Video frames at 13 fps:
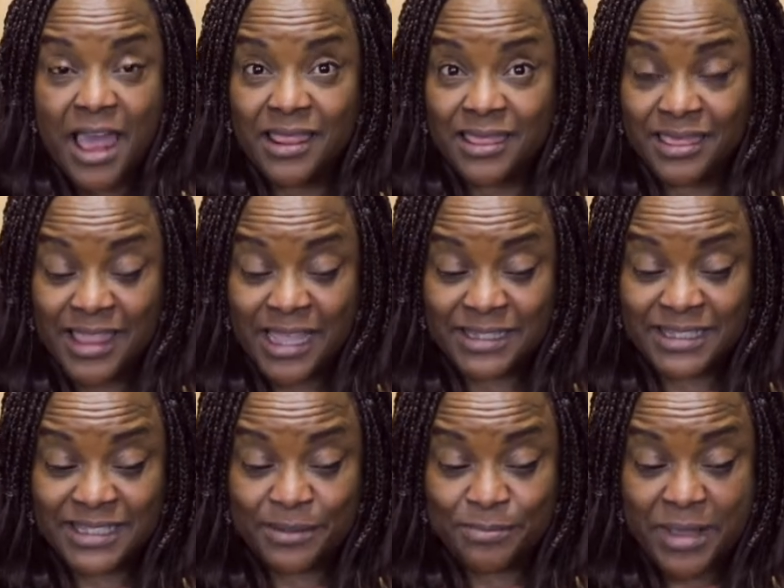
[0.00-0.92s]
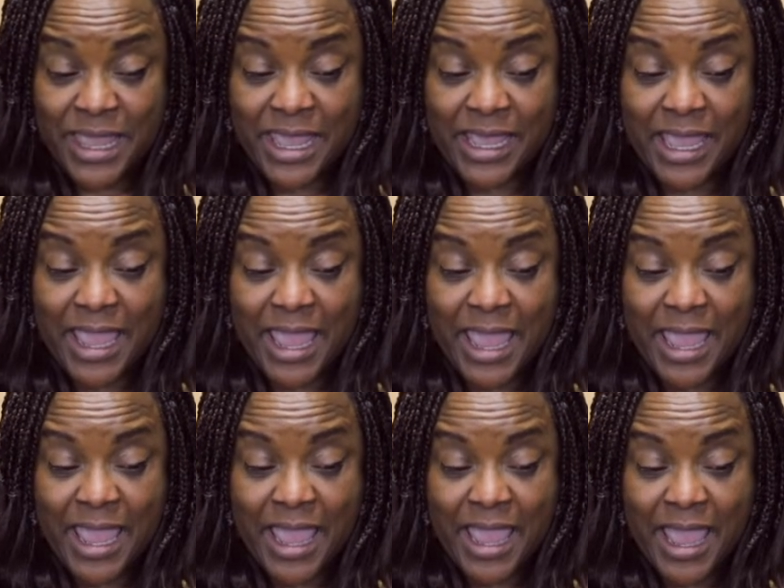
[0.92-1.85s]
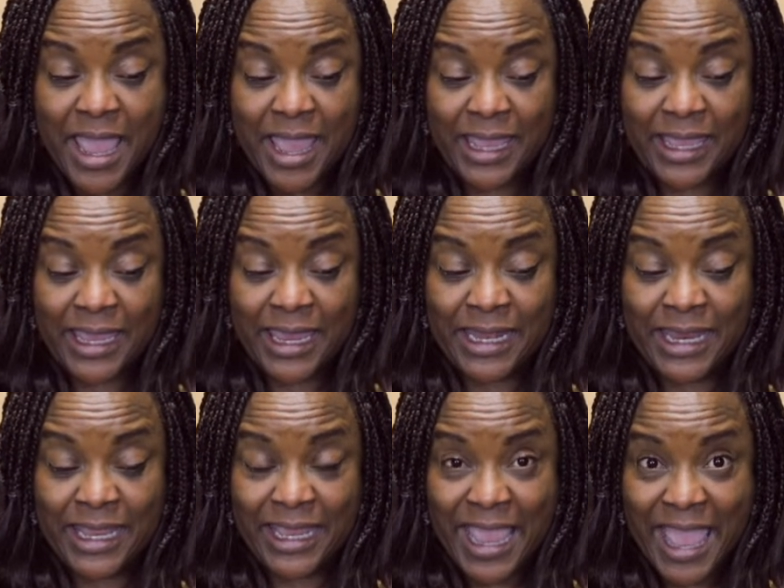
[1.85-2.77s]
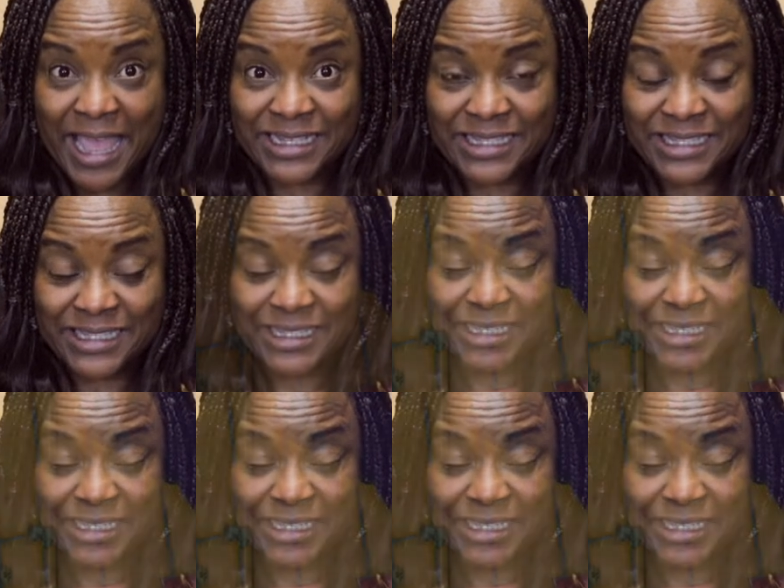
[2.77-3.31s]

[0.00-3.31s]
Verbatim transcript: Let's make a kitty cat.